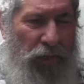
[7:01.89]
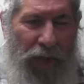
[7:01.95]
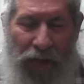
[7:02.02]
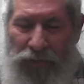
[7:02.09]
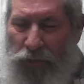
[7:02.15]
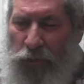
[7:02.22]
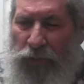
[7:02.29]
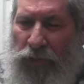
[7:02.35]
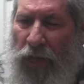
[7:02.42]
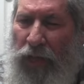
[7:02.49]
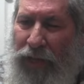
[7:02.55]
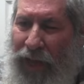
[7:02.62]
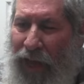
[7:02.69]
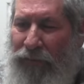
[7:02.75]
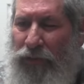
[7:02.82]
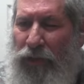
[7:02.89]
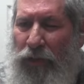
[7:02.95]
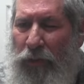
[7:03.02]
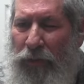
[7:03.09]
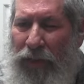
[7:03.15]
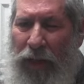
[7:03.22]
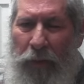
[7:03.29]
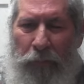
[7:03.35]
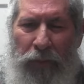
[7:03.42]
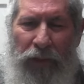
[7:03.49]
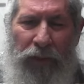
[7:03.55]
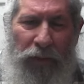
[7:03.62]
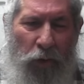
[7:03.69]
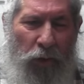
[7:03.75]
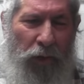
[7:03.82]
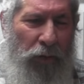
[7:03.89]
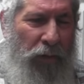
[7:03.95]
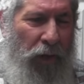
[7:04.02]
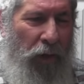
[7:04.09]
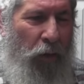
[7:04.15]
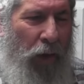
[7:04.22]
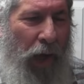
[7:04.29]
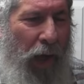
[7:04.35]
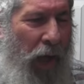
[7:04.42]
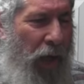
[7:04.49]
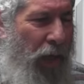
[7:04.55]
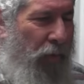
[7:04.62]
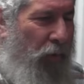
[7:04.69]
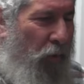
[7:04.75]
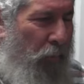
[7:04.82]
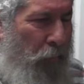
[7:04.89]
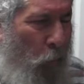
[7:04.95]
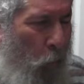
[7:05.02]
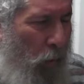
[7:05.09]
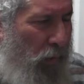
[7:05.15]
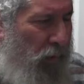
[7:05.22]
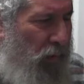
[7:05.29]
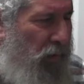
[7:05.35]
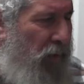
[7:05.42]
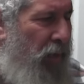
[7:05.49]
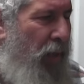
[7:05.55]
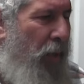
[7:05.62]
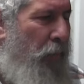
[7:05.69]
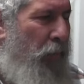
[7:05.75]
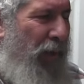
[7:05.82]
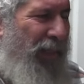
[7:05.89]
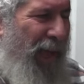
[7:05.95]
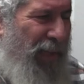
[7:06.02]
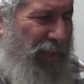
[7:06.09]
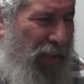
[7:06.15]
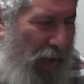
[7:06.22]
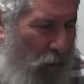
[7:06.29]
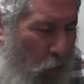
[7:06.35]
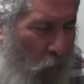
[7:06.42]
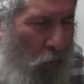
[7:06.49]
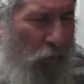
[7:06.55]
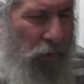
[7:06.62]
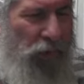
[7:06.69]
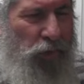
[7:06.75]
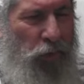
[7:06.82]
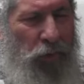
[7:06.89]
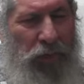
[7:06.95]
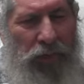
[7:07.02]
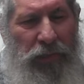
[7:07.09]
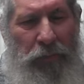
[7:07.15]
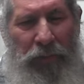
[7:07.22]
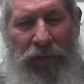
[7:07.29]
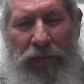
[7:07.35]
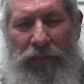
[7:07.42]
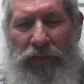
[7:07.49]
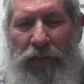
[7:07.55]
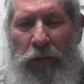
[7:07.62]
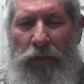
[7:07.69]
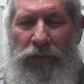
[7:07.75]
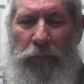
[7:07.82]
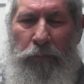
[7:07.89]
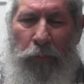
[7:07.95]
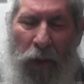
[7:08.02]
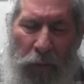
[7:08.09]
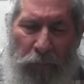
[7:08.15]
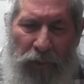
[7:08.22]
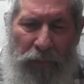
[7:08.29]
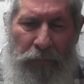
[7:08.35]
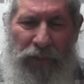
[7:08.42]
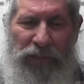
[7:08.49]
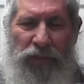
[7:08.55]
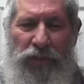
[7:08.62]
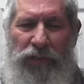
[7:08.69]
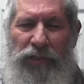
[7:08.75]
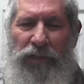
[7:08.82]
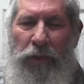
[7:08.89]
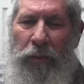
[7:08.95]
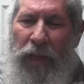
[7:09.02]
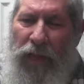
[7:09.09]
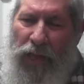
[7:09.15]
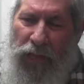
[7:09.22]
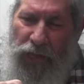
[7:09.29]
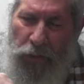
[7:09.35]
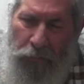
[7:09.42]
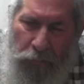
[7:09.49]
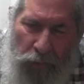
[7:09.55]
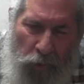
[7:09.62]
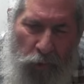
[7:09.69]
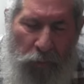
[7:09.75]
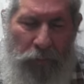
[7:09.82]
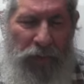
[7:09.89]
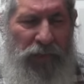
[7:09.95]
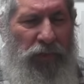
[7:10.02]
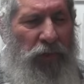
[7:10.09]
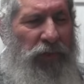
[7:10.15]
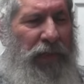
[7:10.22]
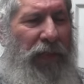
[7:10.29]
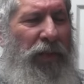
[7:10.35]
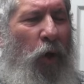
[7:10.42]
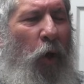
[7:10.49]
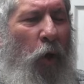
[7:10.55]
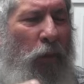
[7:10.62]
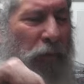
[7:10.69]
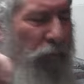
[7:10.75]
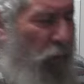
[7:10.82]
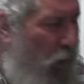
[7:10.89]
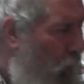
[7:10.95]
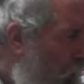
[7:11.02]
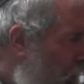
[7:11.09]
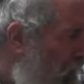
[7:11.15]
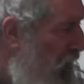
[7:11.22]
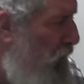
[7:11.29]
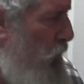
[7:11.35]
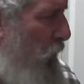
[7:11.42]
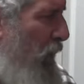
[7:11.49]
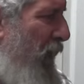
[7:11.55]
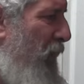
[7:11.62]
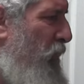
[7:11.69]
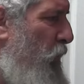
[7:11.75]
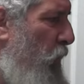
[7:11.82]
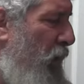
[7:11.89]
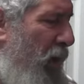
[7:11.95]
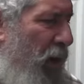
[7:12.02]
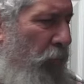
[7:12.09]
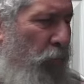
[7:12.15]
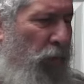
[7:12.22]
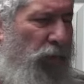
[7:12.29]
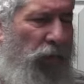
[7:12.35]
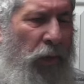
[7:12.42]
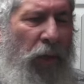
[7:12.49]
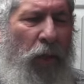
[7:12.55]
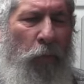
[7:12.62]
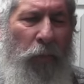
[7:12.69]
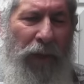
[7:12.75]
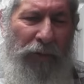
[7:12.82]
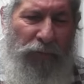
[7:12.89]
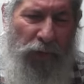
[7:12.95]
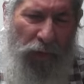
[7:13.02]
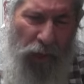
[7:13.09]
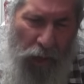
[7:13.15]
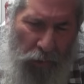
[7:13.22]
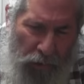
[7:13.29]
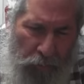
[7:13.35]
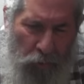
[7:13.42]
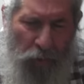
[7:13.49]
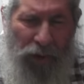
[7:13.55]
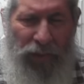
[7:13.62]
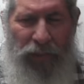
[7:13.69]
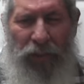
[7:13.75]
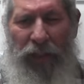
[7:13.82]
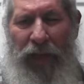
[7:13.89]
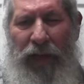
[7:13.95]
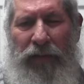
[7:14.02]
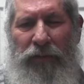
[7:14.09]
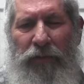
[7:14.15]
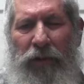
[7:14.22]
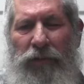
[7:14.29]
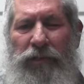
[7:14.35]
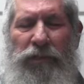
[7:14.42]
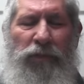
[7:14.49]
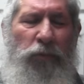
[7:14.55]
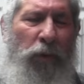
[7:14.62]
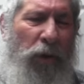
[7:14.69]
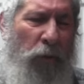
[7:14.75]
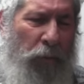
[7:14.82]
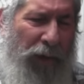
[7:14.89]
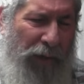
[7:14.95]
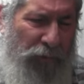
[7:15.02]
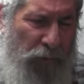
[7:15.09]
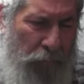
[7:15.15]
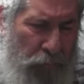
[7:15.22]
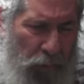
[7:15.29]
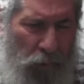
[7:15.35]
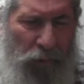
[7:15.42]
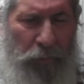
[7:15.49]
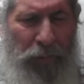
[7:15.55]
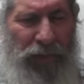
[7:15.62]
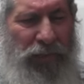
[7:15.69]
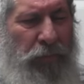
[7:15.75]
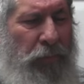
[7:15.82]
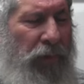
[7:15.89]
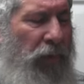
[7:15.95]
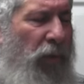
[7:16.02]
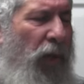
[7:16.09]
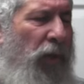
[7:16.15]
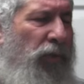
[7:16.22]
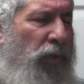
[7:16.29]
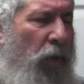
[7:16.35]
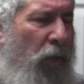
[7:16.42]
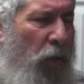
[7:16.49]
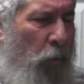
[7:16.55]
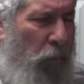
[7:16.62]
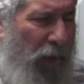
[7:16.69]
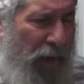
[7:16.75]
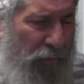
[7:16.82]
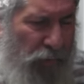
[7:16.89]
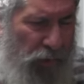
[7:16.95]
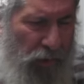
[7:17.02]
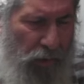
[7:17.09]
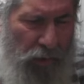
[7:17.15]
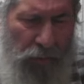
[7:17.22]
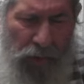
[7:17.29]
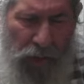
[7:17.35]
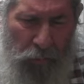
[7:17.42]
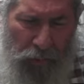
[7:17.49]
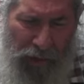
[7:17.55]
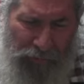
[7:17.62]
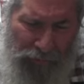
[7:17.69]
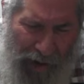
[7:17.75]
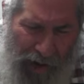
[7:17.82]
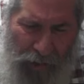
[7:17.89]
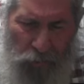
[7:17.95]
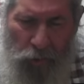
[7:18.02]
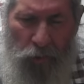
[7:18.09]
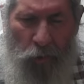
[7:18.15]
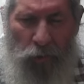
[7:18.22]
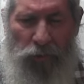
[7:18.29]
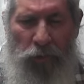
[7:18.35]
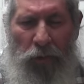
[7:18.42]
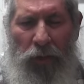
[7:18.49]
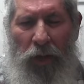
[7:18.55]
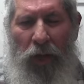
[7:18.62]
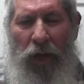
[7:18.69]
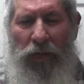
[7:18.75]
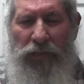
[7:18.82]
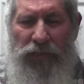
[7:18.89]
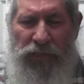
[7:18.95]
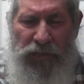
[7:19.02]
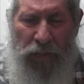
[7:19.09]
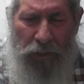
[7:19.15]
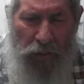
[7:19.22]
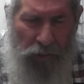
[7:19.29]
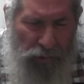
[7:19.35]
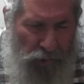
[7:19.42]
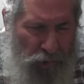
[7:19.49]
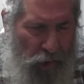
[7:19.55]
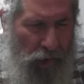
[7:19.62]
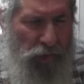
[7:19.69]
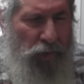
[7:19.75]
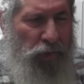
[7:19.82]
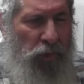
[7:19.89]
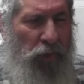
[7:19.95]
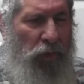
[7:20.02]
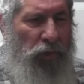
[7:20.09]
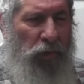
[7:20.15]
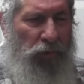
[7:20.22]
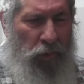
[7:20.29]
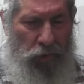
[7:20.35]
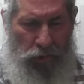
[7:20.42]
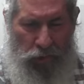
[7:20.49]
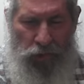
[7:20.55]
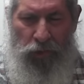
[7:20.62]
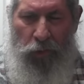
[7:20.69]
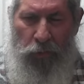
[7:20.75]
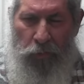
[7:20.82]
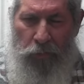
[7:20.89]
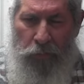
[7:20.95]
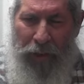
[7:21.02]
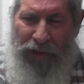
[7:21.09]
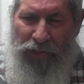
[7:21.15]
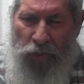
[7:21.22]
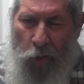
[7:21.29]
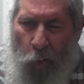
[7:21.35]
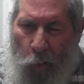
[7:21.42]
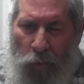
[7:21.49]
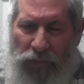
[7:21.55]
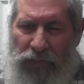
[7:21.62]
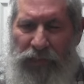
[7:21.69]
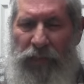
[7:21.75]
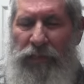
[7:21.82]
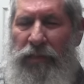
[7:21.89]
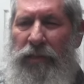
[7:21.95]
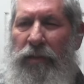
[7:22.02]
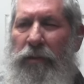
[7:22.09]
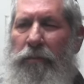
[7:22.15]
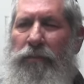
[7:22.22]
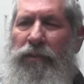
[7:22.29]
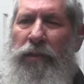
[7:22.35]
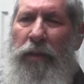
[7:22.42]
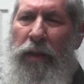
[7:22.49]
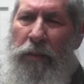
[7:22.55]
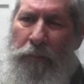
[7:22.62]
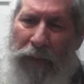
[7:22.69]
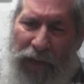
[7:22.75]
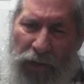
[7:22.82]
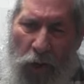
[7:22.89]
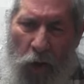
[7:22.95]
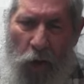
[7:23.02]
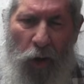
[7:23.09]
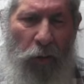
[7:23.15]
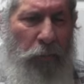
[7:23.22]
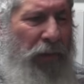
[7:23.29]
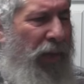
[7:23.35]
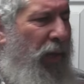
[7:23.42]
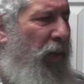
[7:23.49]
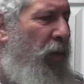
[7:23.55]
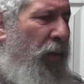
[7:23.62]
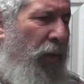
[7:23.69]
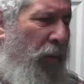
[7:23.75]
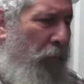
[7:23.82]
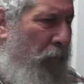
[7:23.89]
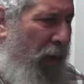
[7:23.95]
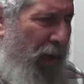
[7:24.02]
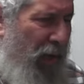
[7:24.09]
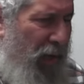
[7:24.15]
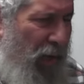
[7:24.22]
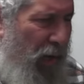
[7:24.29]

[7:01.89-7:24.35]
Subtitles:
kashrus. You have to do them. They're important. But that's not all that Judaism is. There's public mitzvahs, communal mitzvahs that all of the Klal Yisrael have to accomplish. We have to liberate the land of Eretz Yisrael. We have to build the base of Mikdash. We have agricultural laws, judge, make court systems, make army, make